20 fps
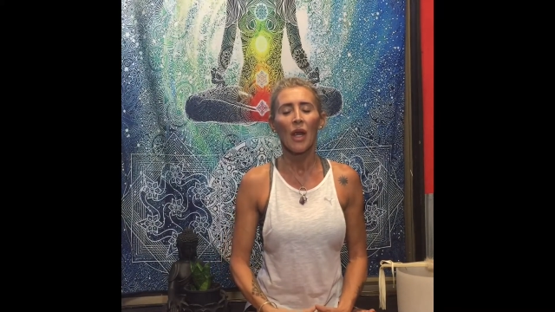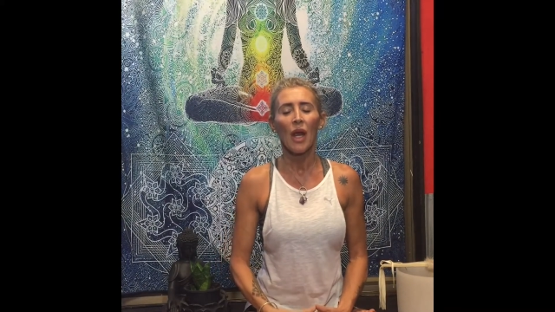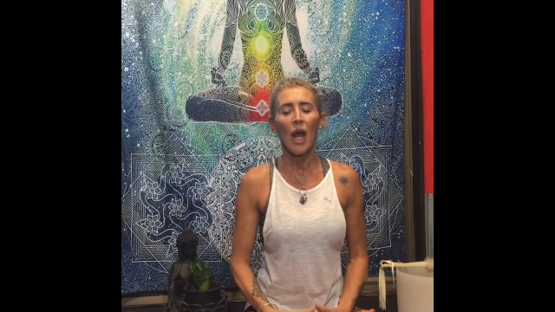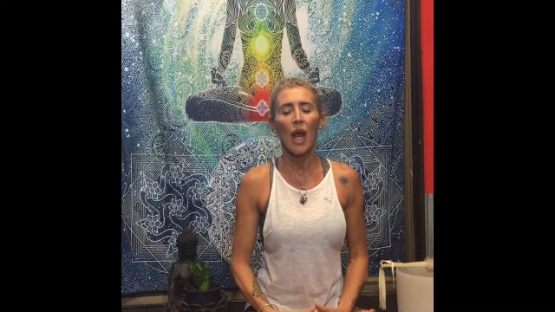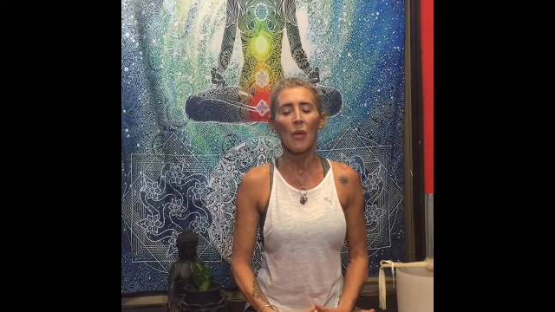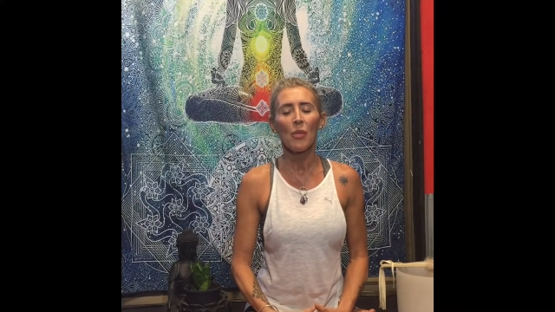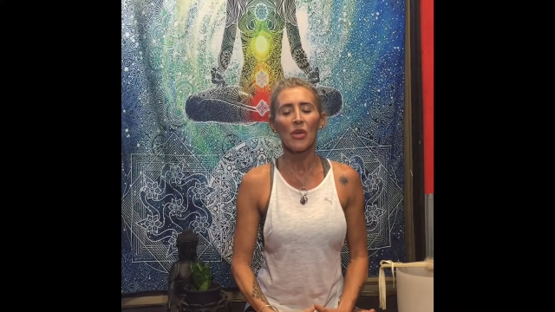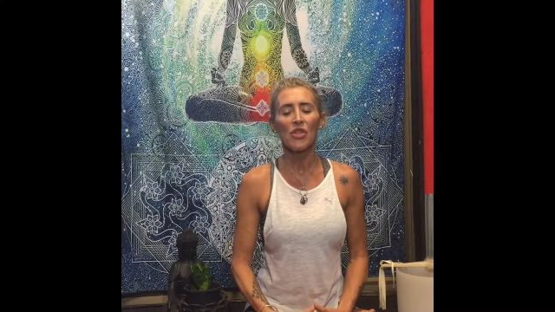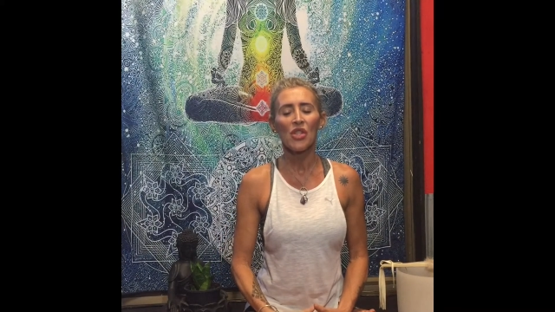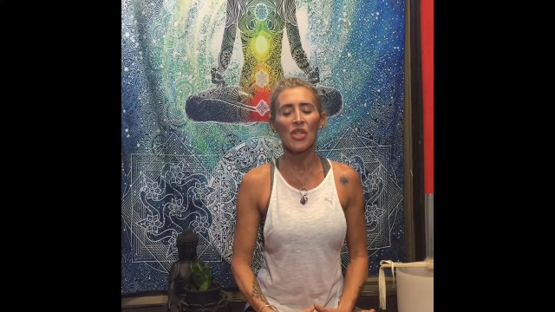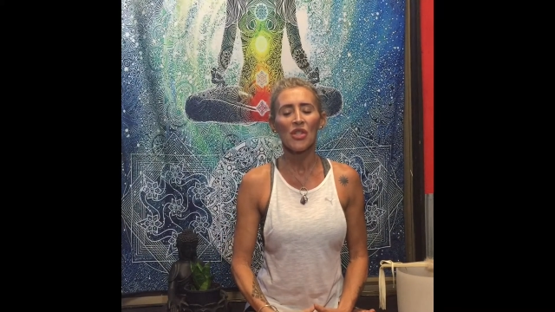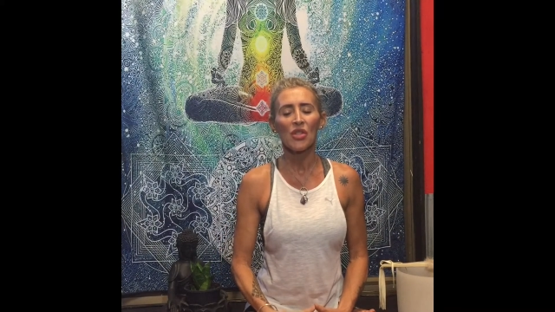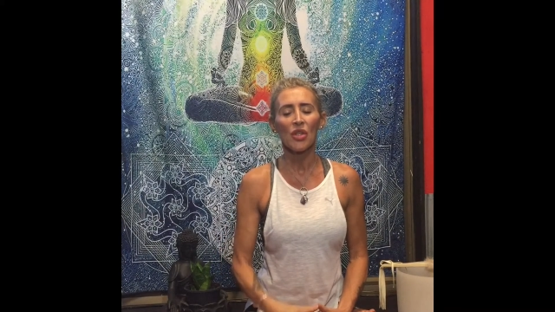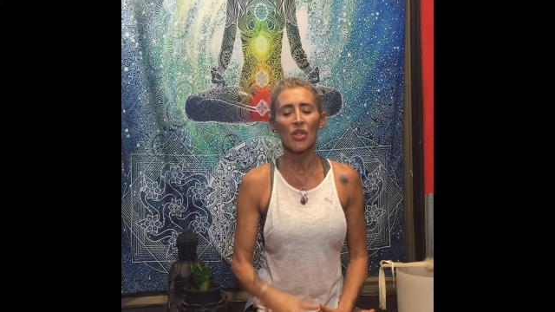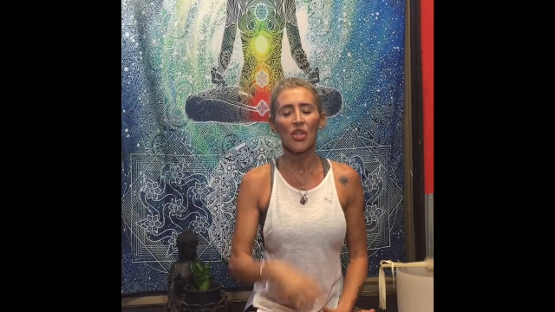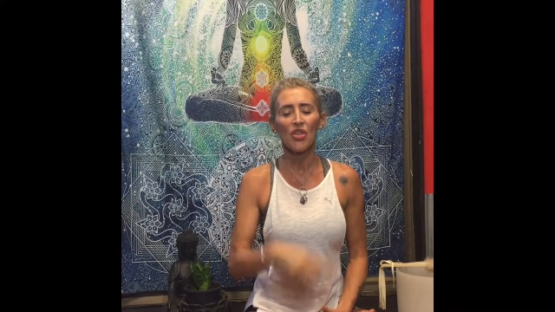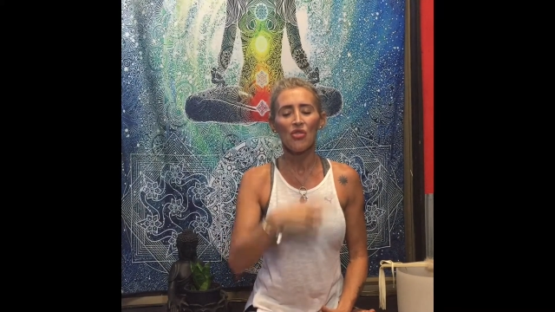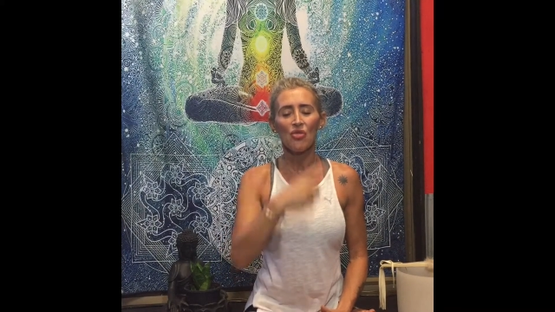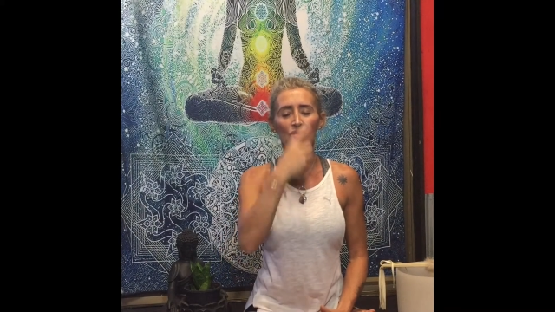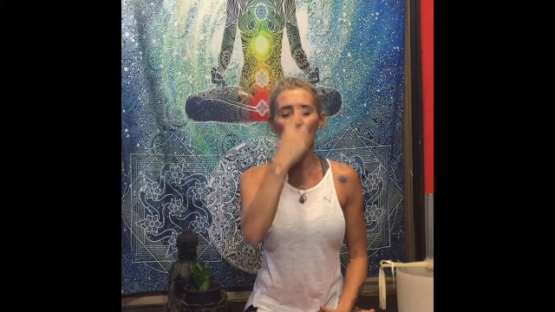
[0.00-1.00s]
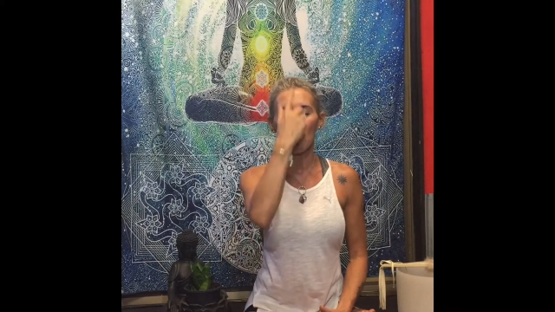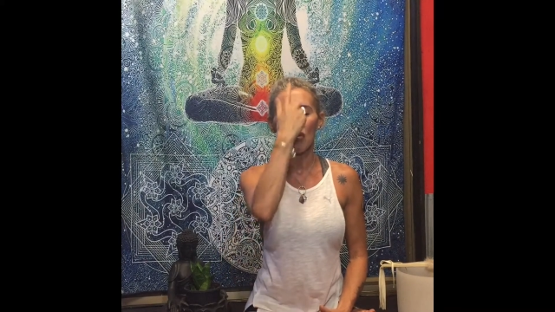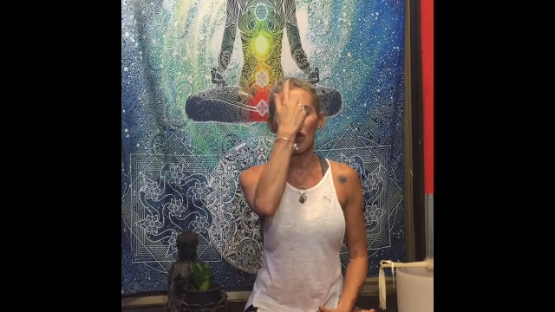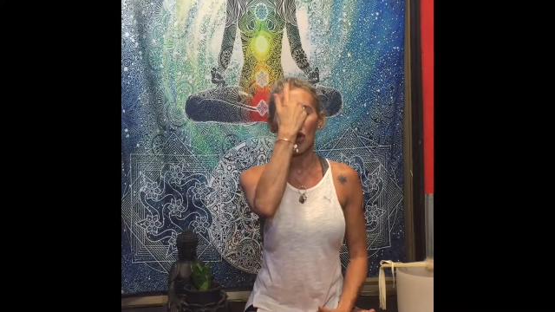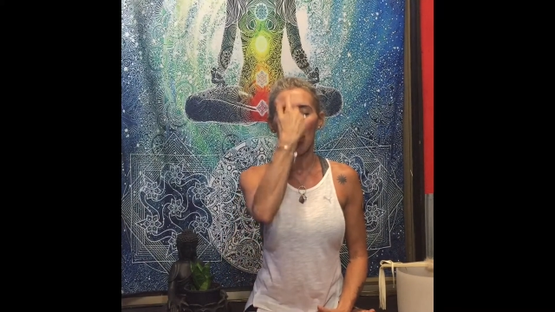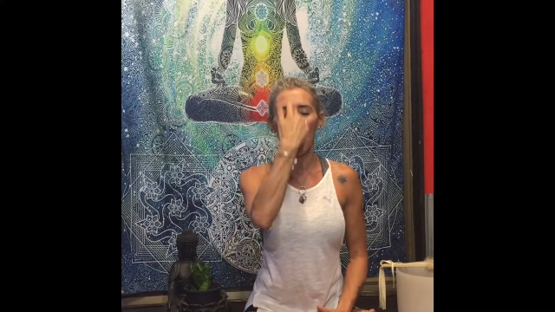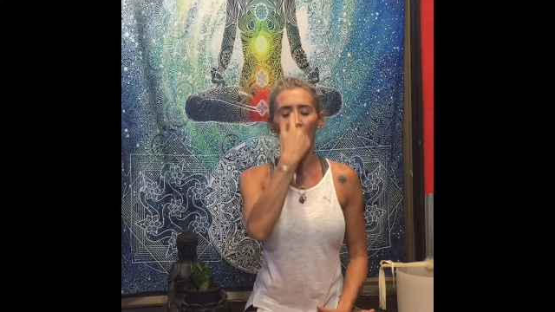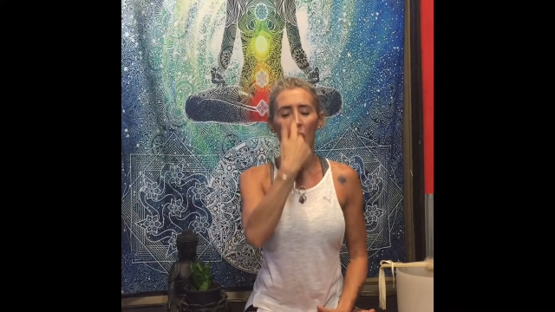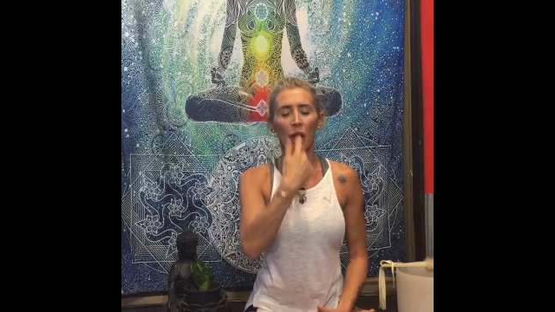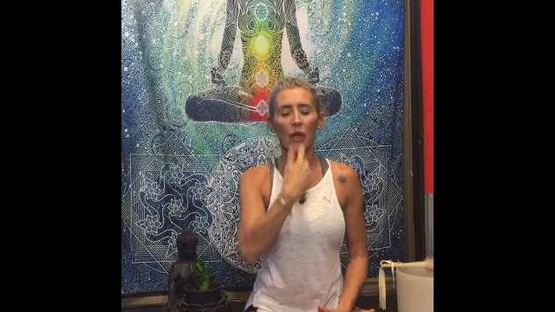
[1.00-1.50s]
And we're just going to draw a
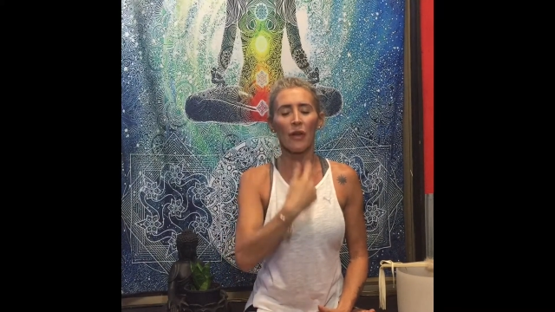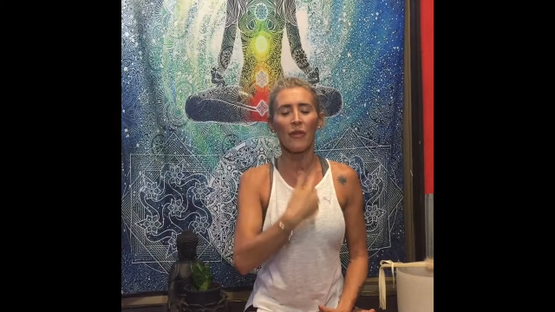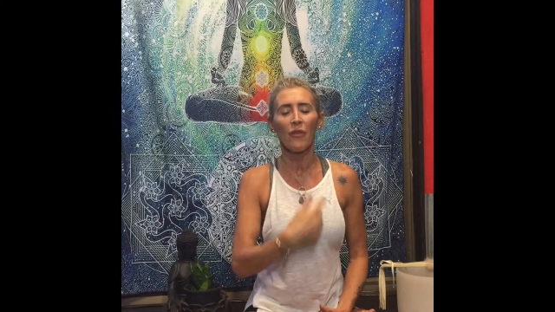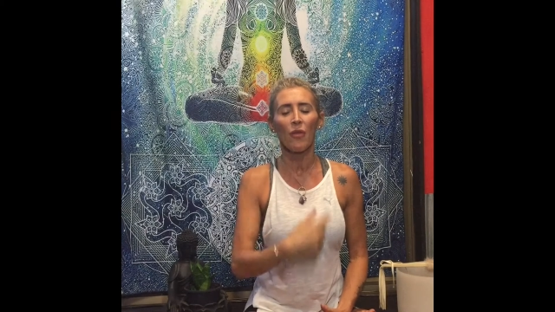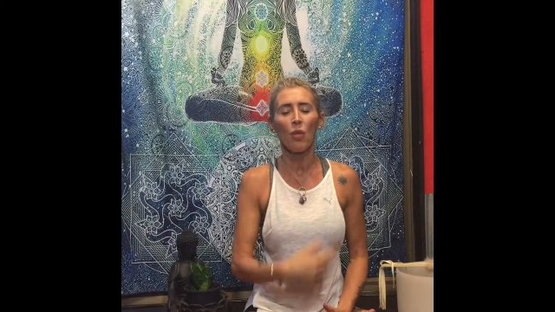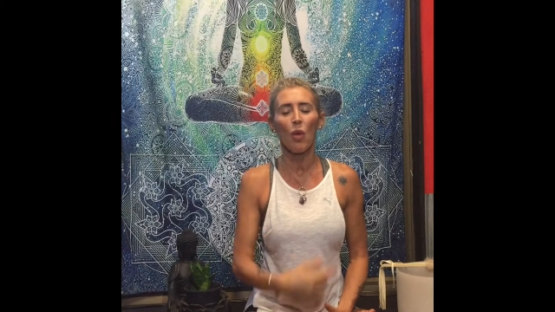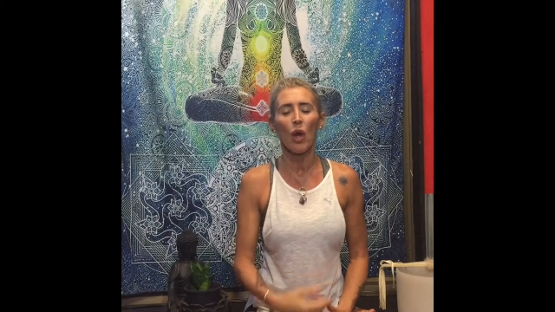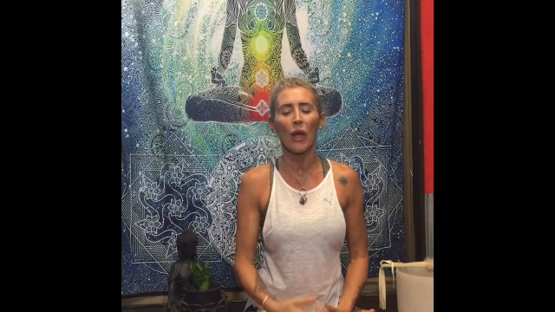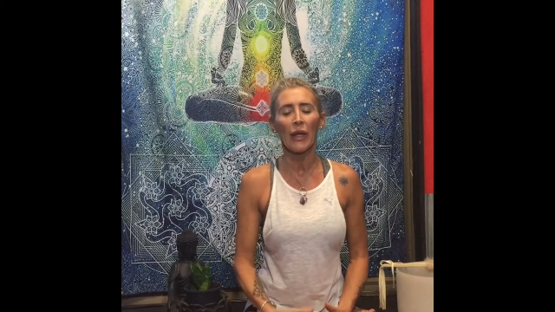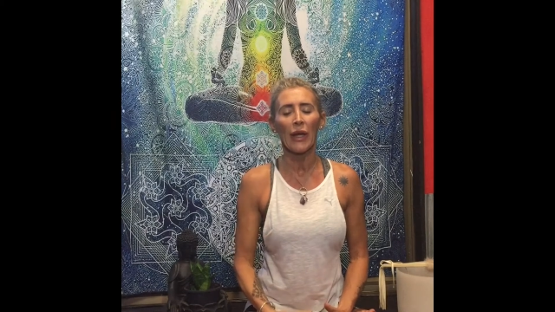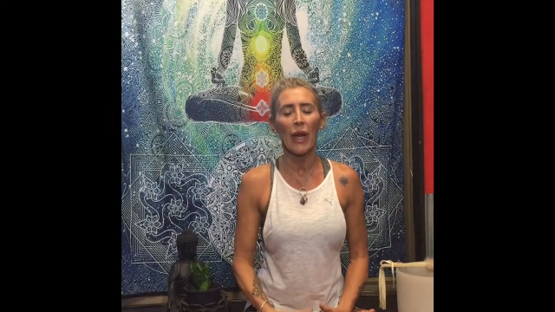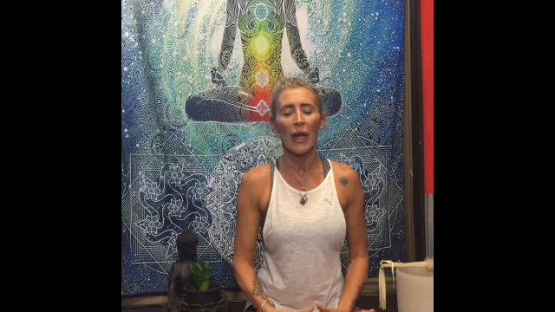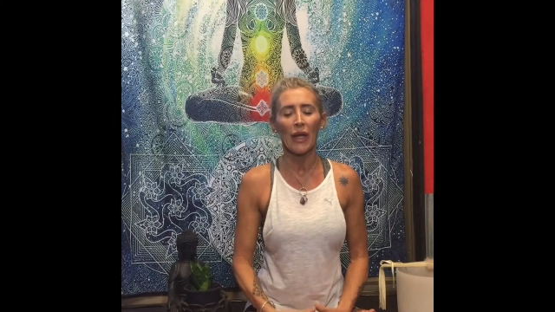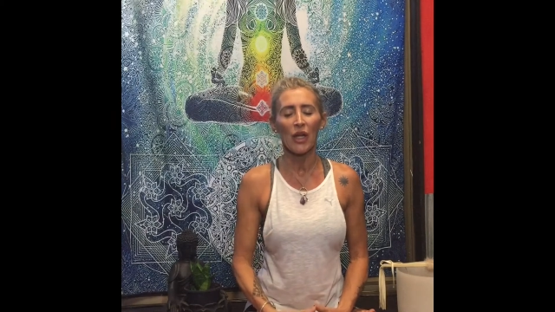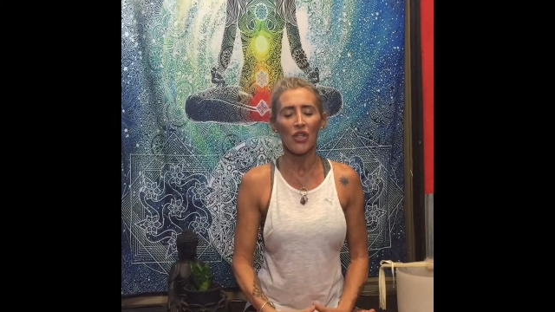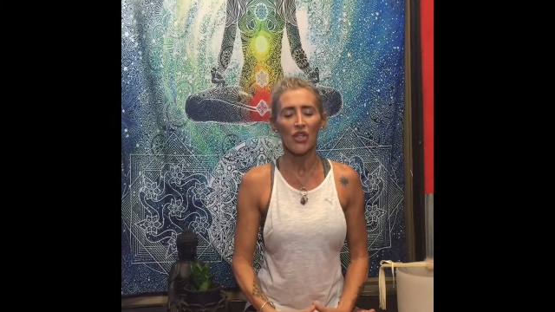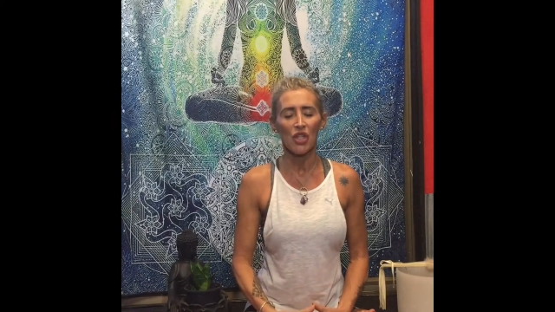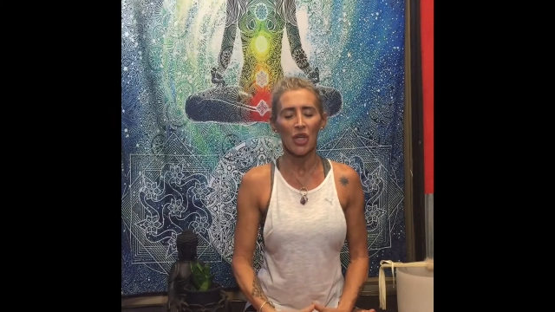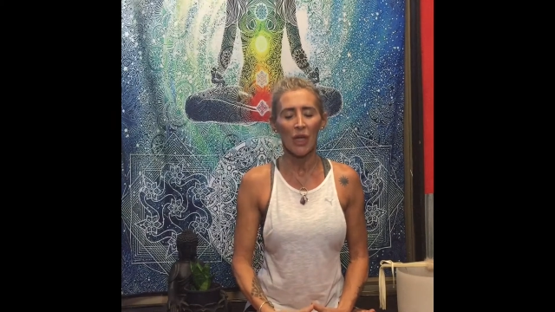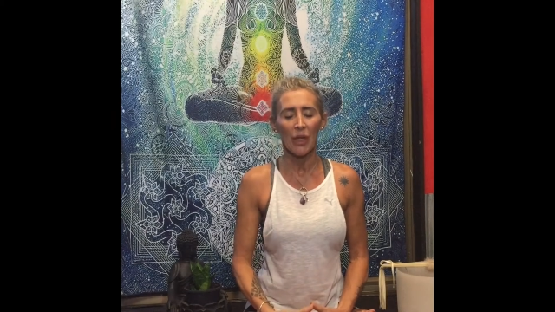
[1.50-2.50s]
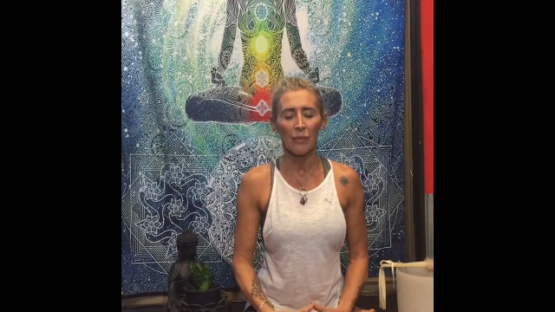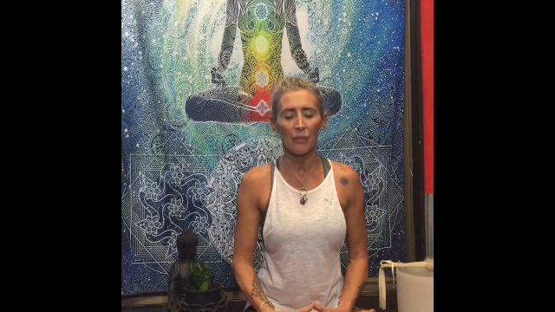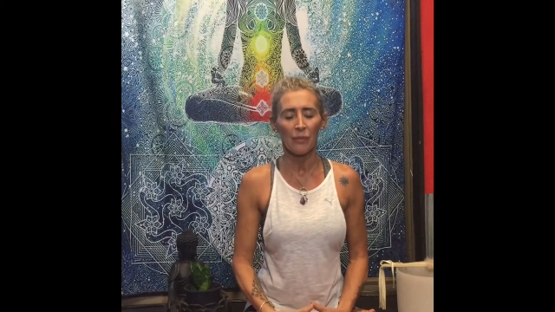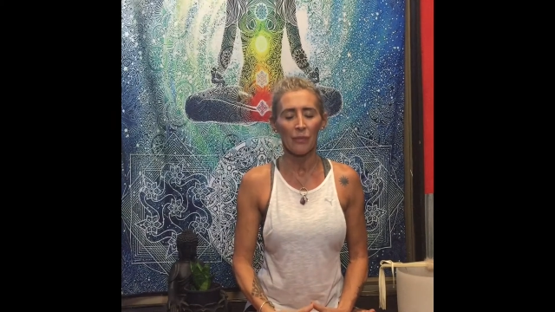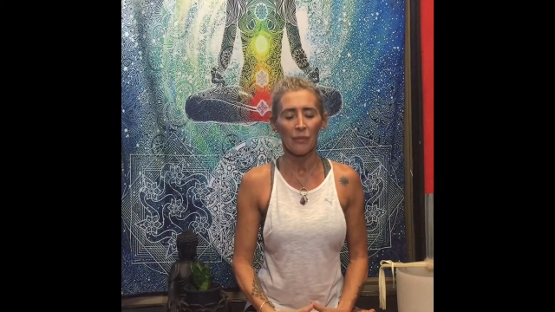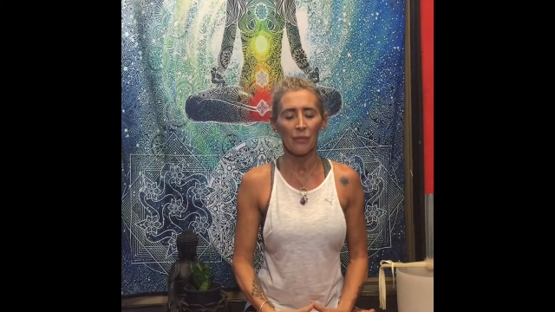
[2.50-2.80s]
line of white energy.